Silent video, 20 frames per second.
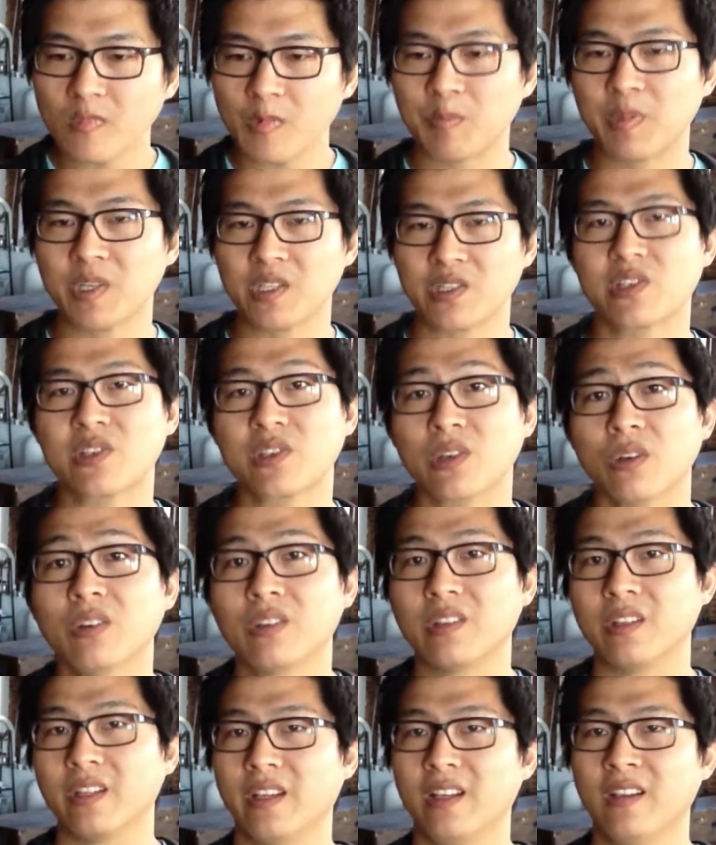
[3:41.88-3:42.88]
but
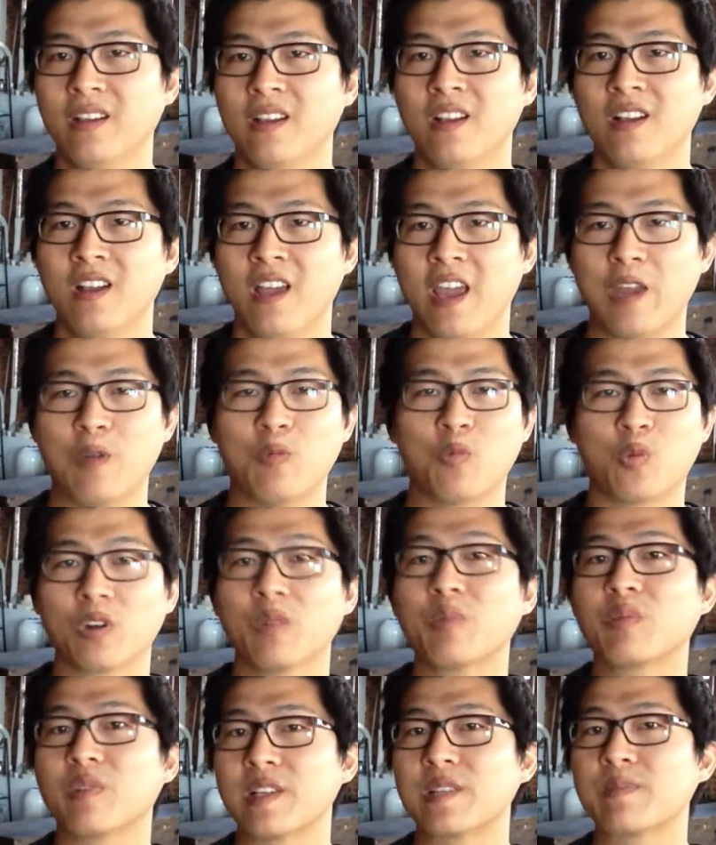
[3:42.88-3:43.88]
certainly a
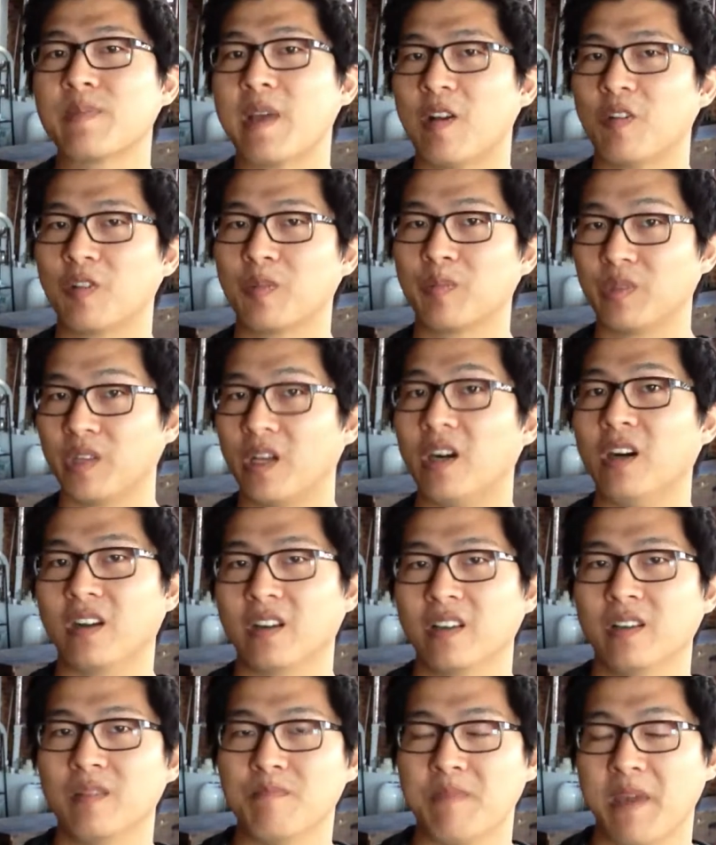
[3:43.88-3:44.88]
WordPress powered blog
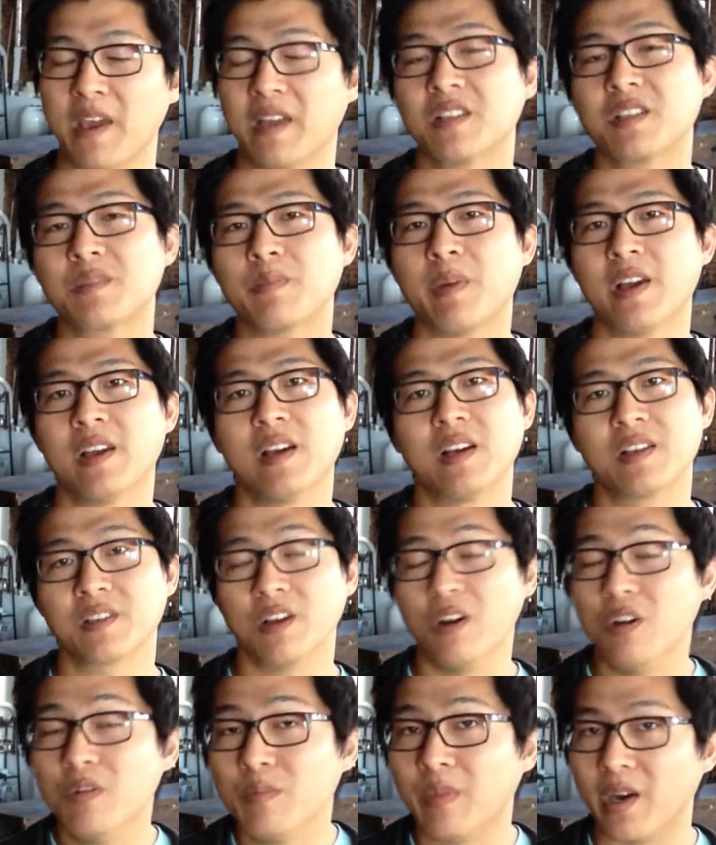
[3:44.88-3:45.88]
managed by us,
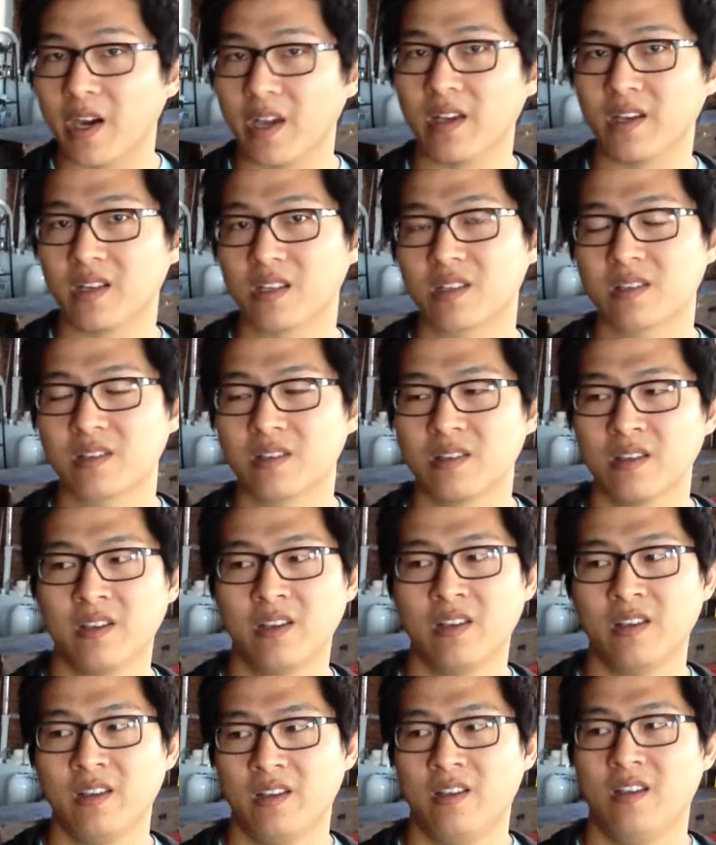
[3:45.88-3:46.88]
owned by us,
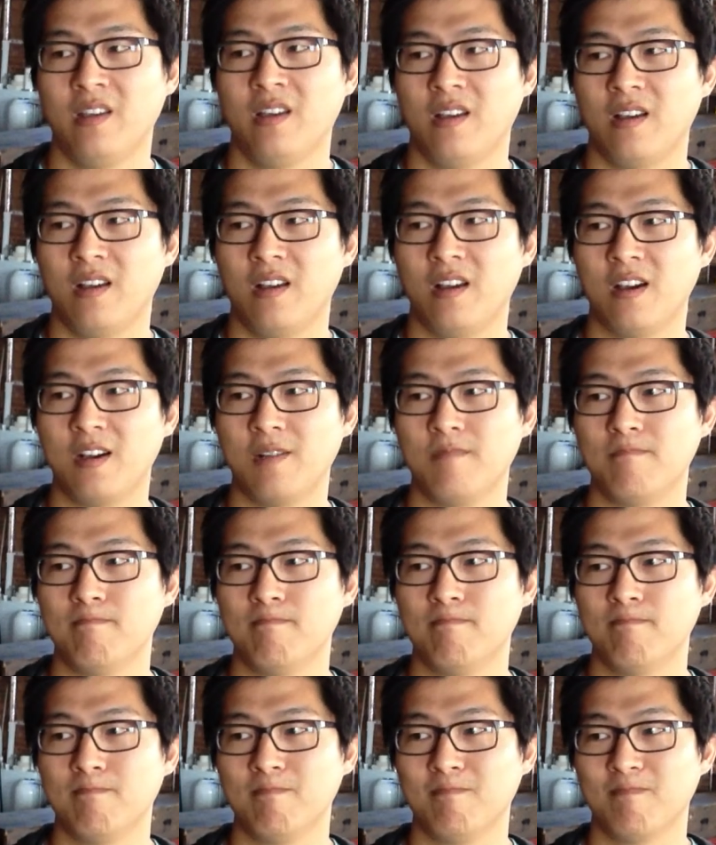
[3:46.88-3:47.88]
um,
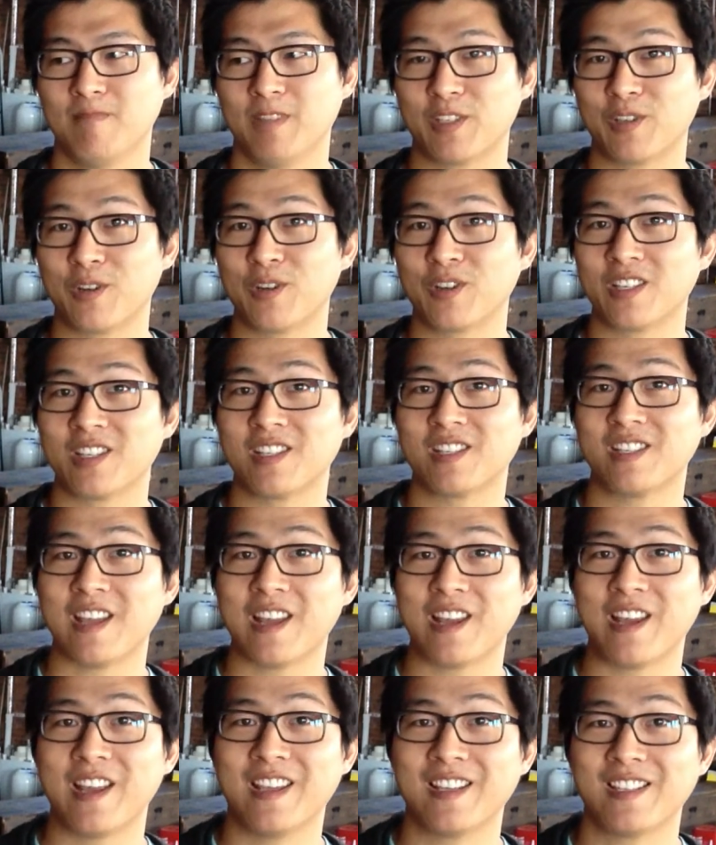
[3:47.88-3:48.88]
is going to
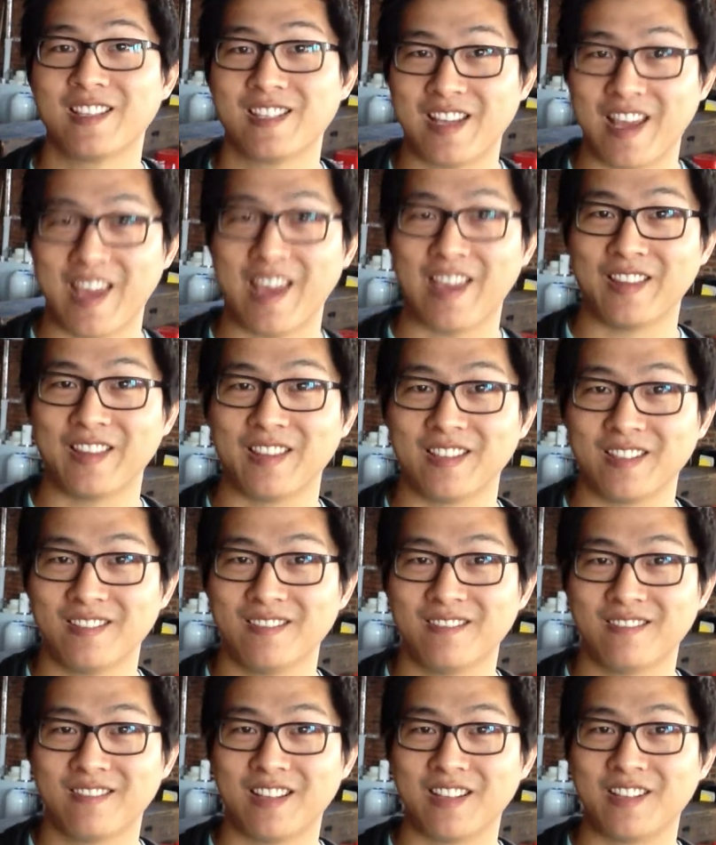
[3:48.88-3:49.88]
stay, stay the,
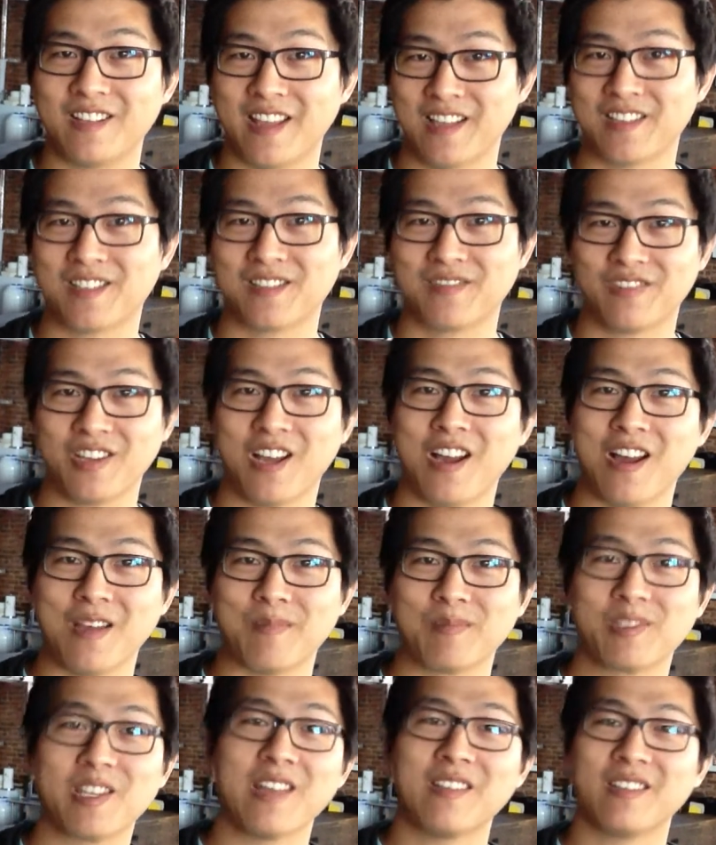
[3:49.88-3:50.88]
the test of time,
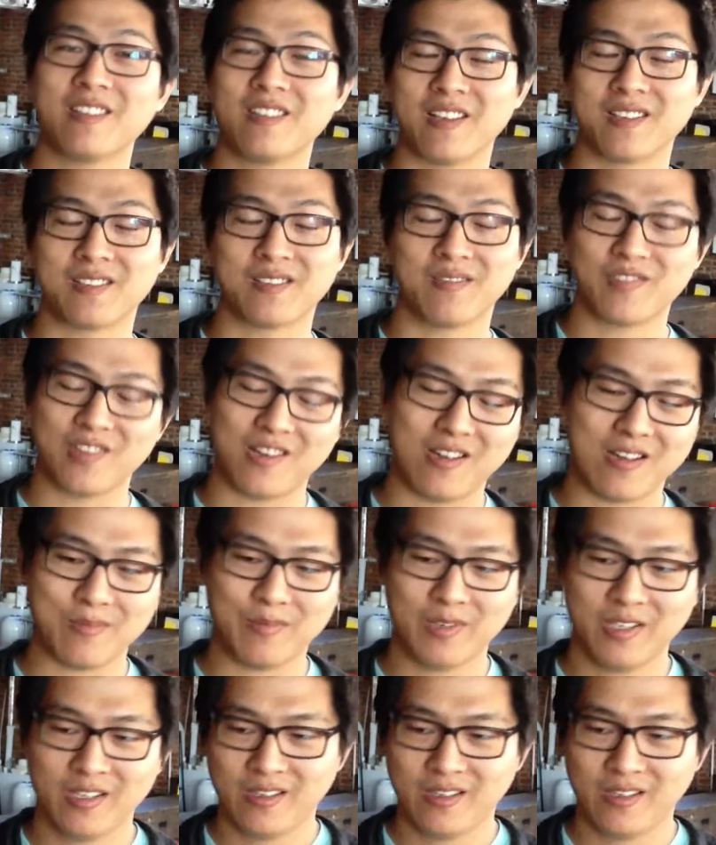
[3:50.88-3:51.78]
stand the test of time.